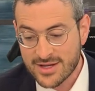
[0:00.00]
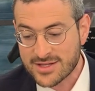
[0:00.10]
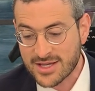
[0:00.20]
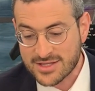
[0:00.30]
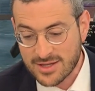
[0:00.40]

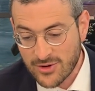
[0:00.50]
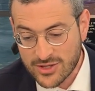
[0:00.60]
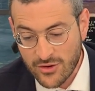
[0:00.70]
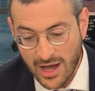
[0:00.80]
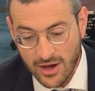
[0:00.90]
Says the Gemara,
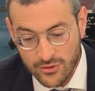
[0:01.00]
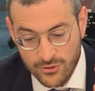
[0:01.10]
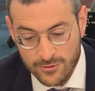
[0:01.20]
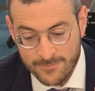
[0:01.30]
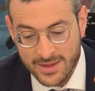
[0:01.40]
no,
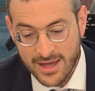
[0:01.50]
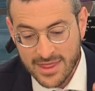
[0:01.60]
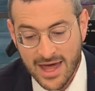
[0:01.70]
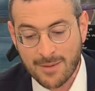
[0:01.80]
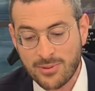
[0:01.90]
hahu.
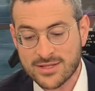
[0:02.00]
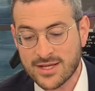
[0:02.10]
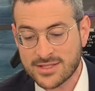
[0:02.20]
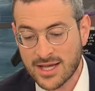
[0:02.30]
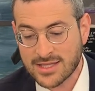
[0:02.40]
That
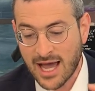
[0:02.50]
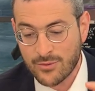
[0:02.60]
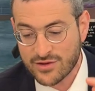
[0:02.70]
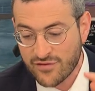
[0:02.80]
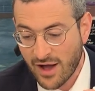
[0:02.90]
pasuk says the
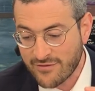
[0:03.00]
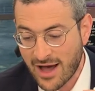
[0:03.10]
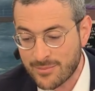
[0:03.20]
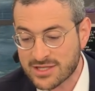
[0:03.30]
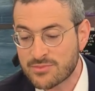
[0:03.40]
height was five
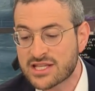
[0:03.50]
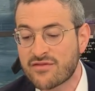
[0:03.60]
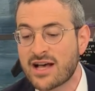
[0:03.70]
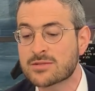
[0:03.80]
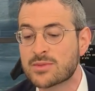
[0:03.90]
amas.
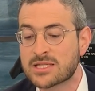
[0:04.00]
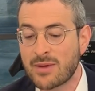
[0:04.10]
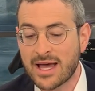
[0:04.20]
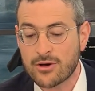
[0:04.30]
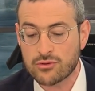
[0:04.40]
Misvas
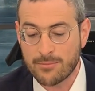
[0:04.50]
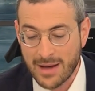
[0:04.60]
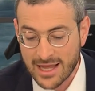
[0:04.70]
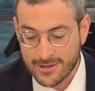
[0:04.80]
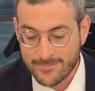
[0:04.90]
mizbeach
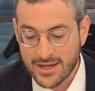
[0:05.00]
ulamala.